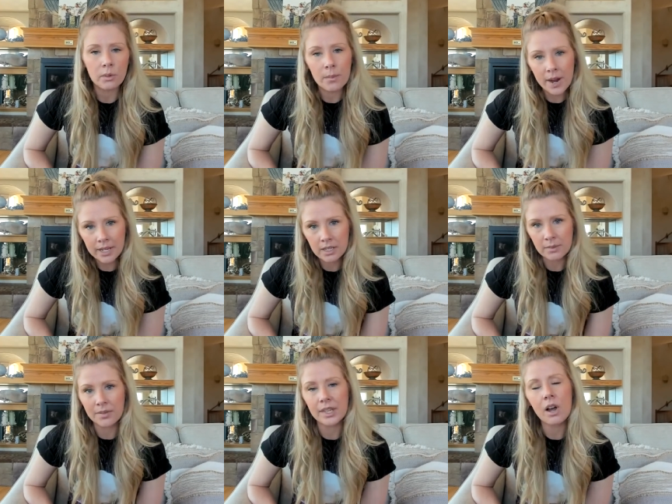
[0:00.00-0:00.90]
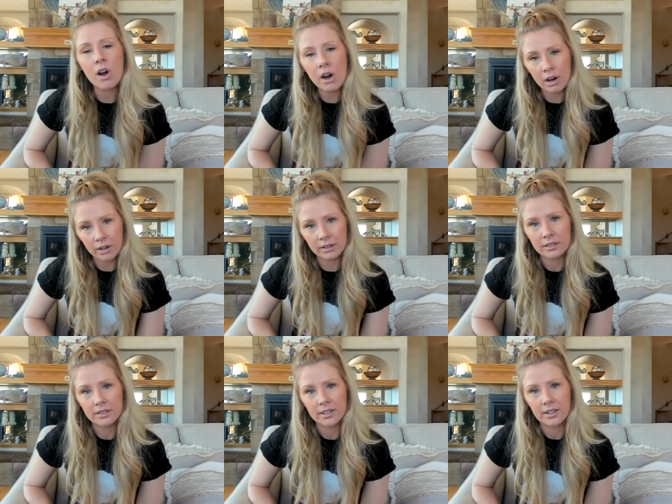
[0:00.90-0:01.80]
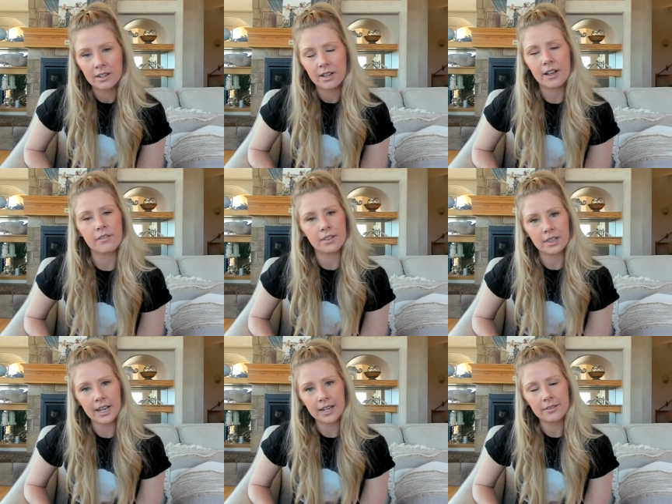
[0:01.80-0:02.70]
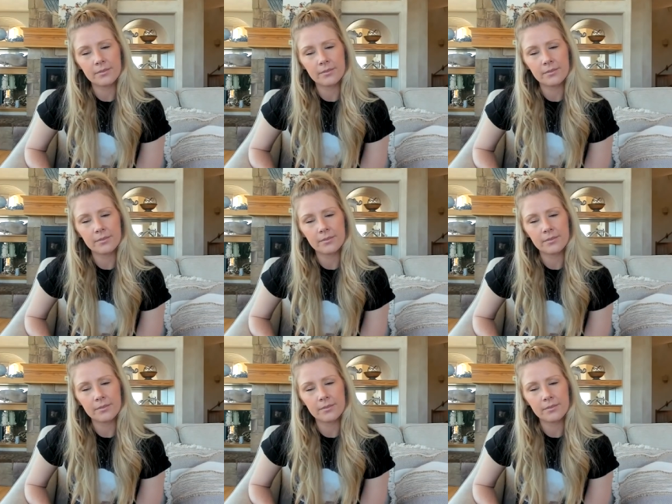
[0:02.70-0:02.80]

remind them that they are of the light